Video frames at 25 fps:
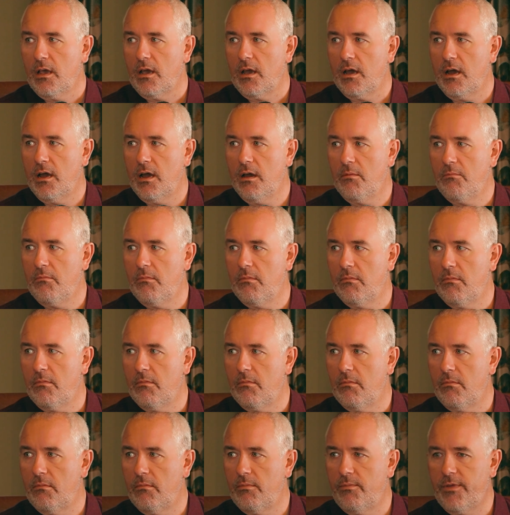
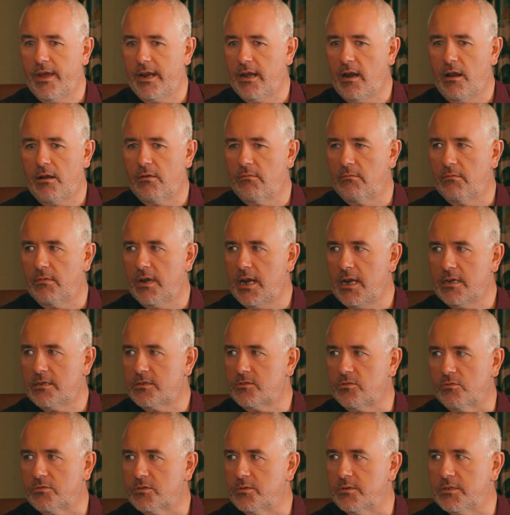they don't need to
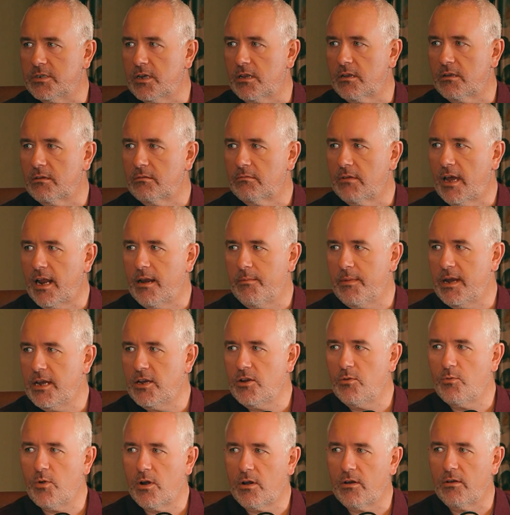talk to each other. And I mean,
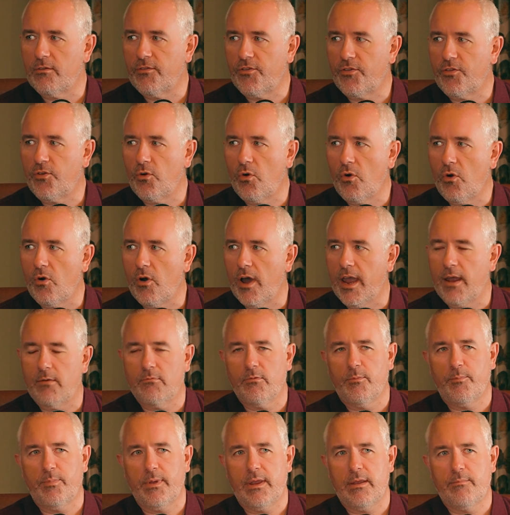you wouldn't have thought it
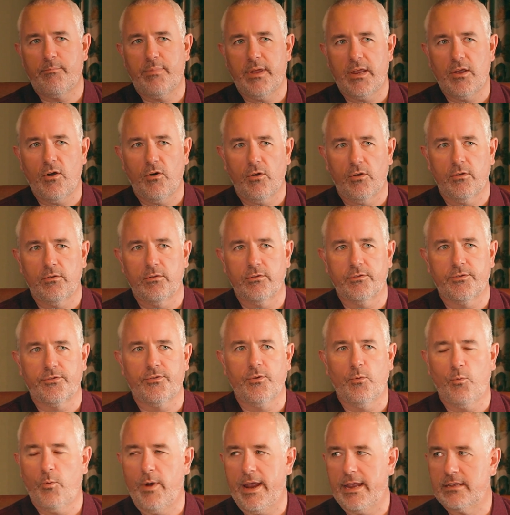would be beyond
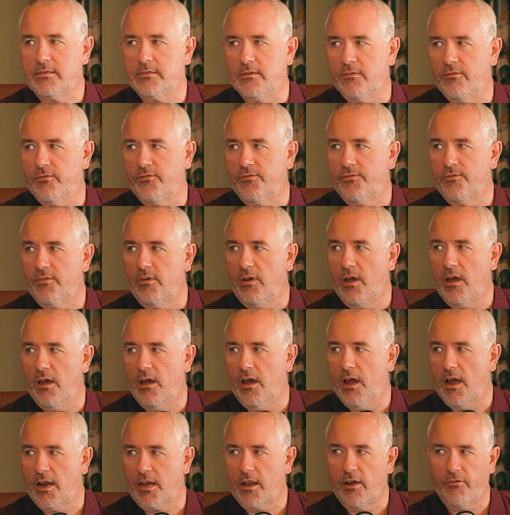the wit of
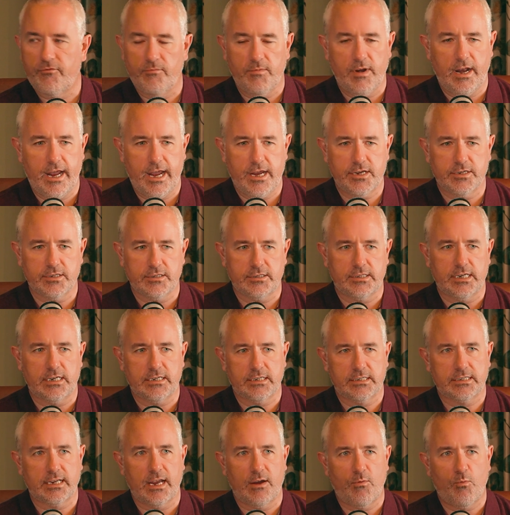a government agency
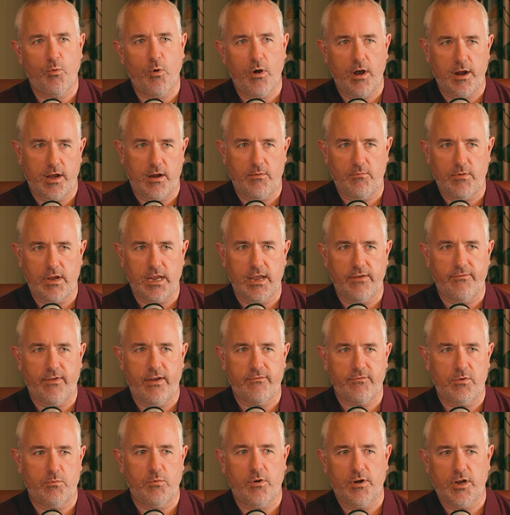to say, why don't we give
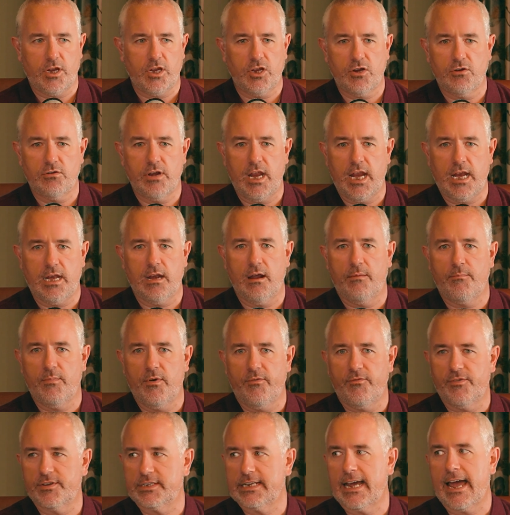everyone a unique number
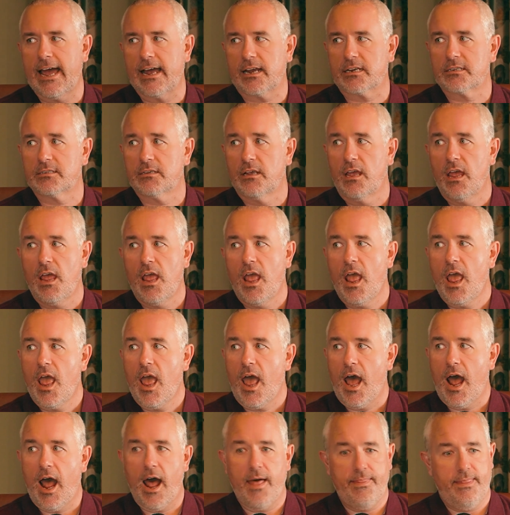for tax
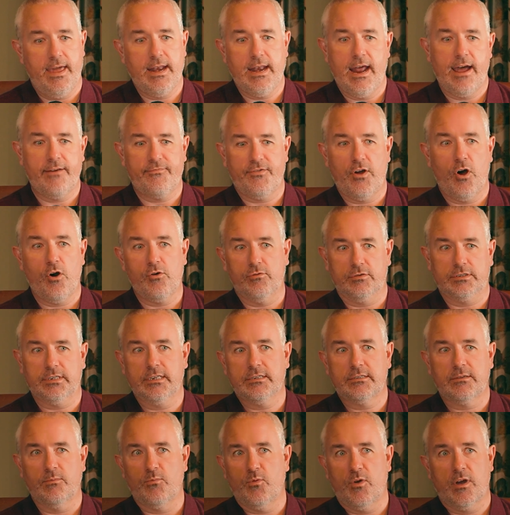and then have the whole
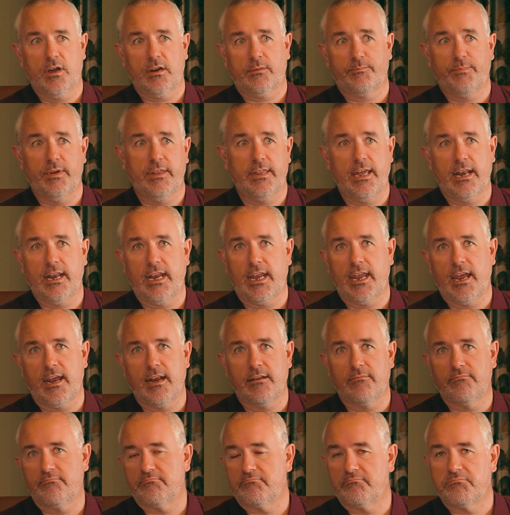system work? But then
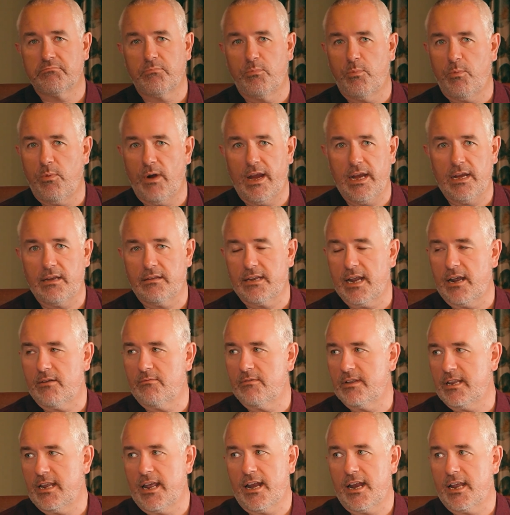again, we deal
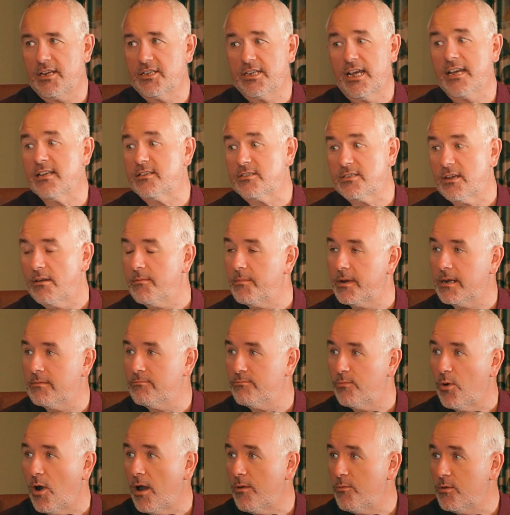with the NHS. So, I mean,
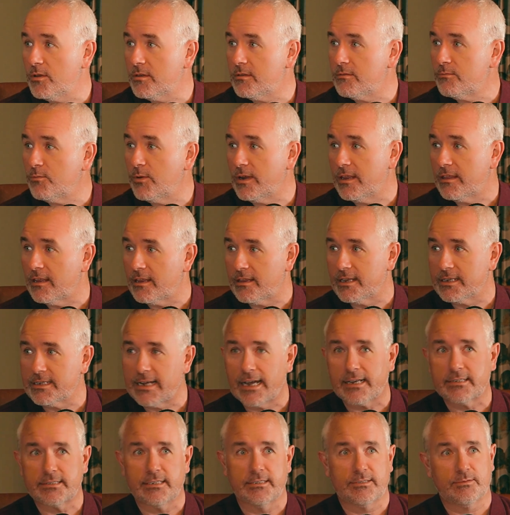why would we think the
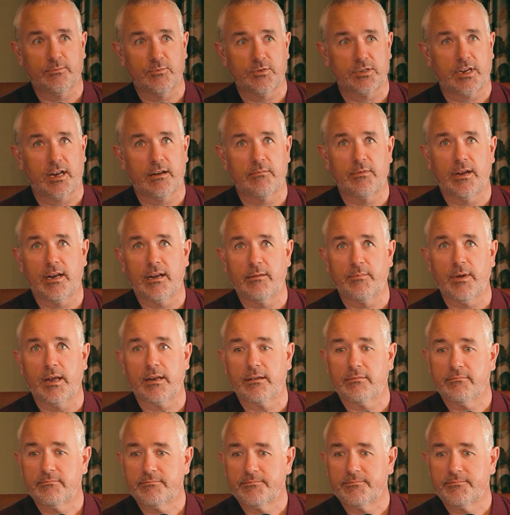tax system is going to be any better?